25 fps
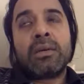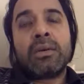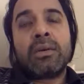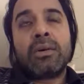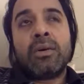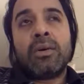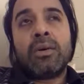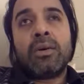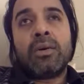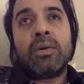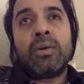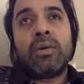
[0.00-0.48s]

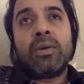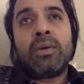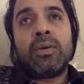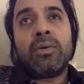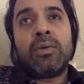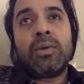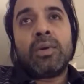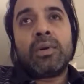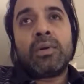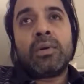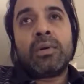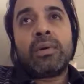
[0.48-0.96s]
all
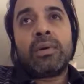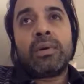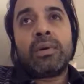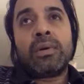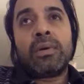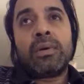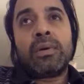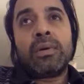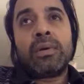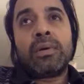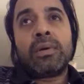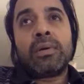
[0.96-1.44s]
over
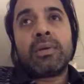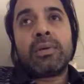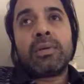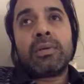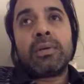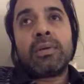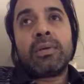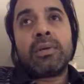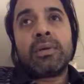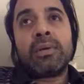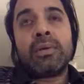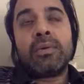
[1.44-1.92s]

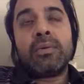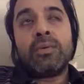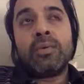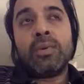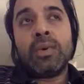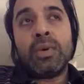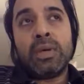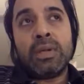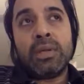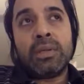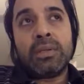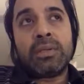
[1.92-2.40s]
the
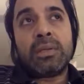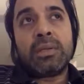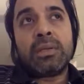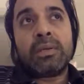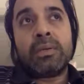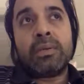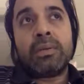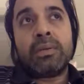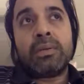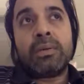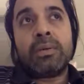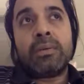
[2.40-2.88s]
world
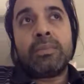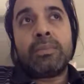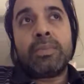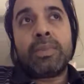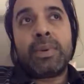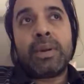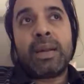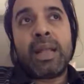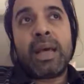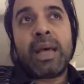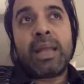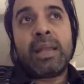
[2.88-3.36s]
or
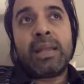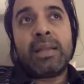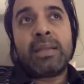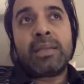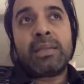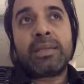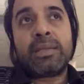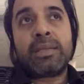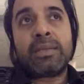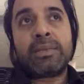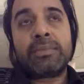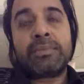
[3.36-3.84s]

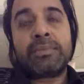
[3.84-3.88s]
planet,